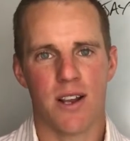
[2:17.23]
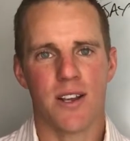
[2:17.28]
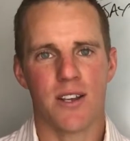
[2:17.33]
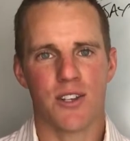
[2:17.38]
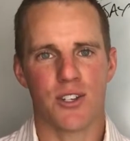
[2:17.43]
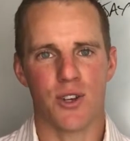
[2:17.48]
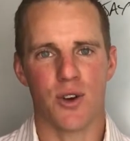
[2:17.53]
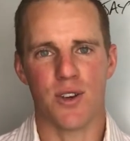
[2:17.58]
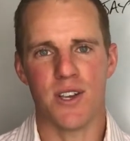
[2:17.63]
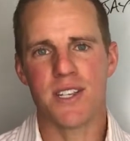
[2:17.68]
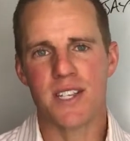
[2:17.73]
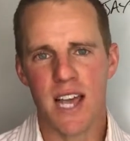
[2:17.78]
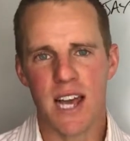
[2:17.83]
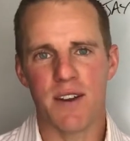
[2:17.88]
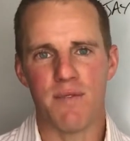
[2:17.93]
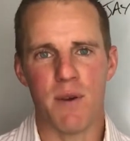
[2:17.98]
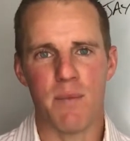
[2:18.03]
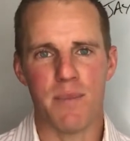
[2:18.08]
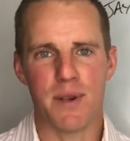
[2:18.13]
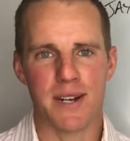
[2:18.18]
So he's kind
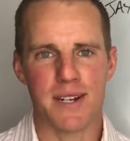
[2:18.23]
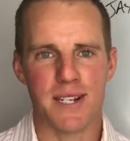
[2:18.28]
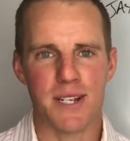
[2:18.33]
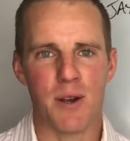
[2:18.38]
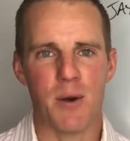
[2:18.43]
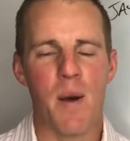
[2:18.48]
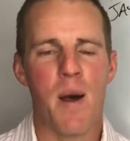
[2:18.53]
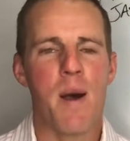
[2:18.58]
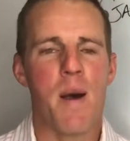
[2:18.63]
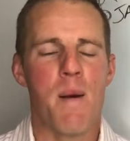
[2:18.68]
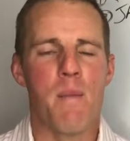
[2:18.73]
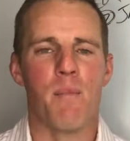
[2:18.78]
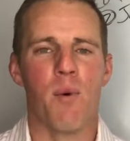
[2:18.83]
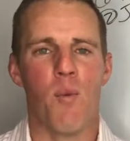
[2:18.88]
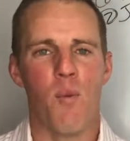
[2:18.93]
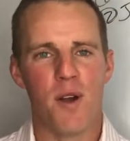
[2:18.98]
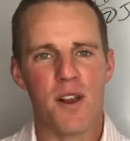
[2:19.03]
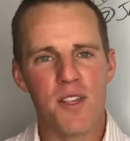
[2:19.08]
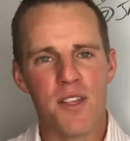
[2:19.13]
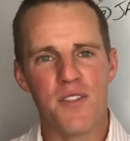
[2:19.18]
of a big deal. But
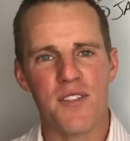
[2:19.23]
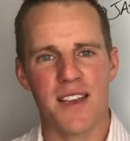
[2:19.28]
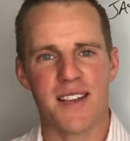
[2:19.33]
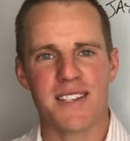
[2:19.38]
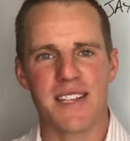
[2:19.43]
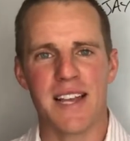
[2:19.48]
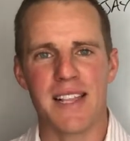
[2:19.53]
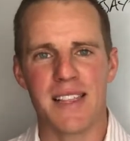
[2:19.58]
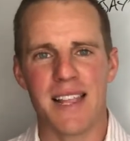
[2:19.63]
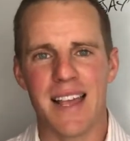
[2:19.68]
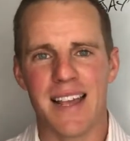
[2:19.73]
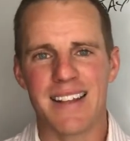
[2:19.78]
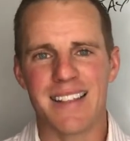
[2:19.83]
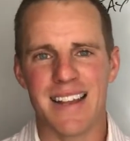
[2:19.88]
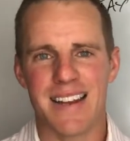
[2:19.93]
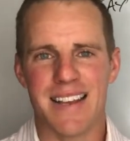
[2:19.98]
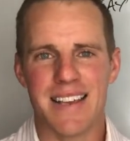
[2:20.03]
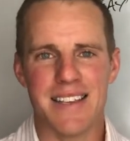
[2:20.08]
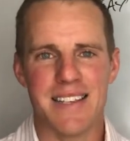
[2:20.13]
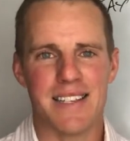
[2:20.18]
one of the things I like
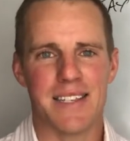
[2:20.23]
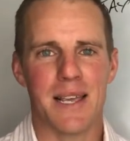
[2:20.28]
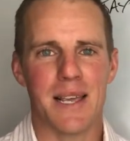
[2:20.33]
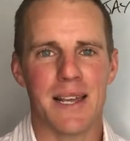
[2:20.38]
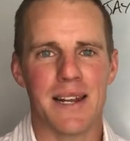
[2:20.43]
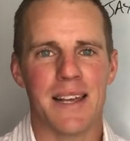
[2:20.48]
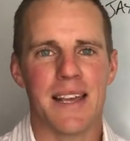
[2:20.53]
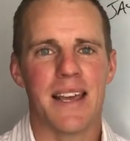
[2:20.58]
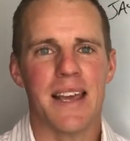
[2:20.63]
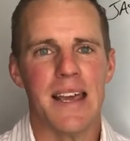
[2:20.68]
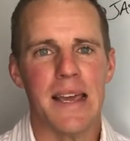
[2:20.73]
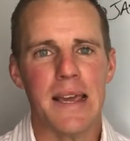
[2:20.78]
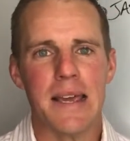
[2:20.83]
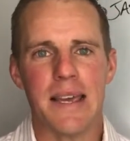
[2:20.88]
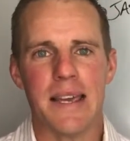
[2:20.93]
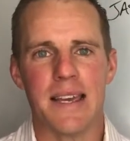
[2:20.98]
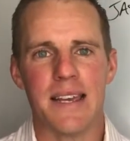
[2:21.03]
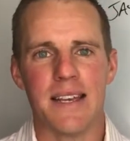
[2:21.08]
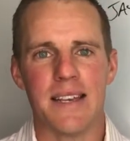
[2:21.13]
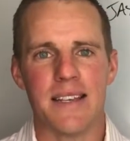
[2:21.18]
that he said
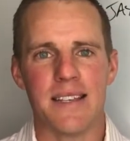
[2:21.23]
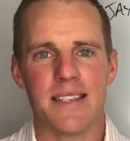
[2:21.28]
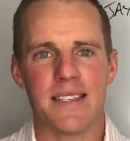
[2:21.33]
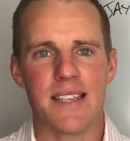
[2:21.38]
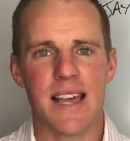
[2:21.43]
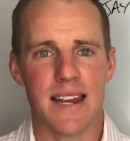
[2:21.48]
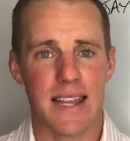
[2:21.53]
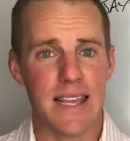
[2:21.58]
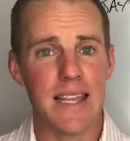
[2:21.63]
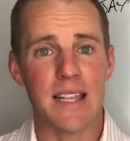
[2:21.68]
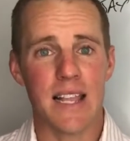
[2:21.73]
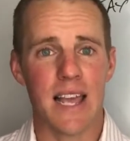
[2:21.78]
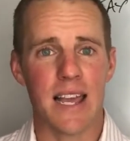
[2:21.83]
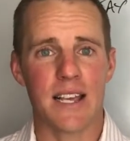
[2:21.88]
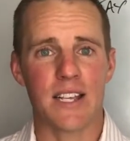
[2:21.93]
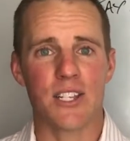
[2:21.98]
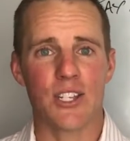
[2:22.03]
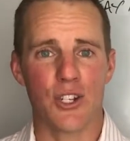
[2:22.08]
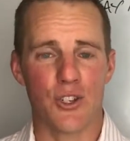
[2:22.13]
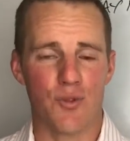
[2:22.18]
is that he
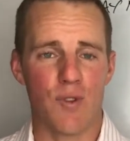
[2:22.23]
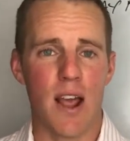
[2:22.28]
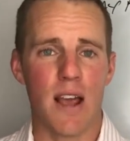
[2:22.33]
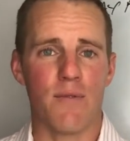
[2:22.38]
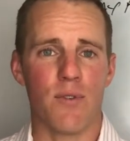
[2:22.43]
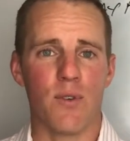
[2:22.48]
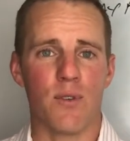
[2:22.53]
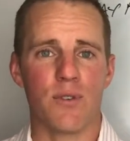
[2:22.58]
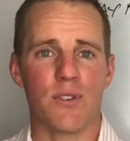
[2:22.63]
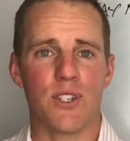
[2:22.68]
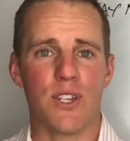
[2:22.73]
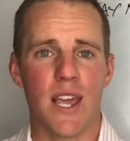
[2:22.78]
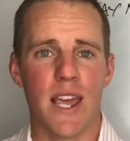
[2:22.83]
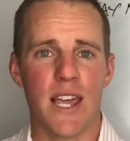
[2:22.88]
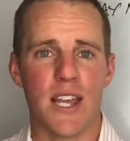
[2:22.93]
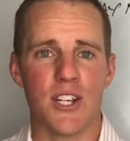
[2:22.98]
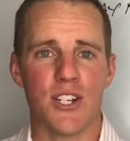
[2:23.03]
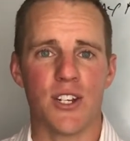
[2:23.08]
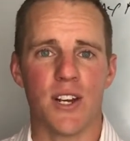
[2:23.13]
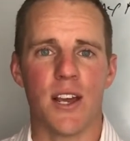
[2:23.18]
likes to travel to
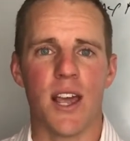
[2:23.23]
Asia.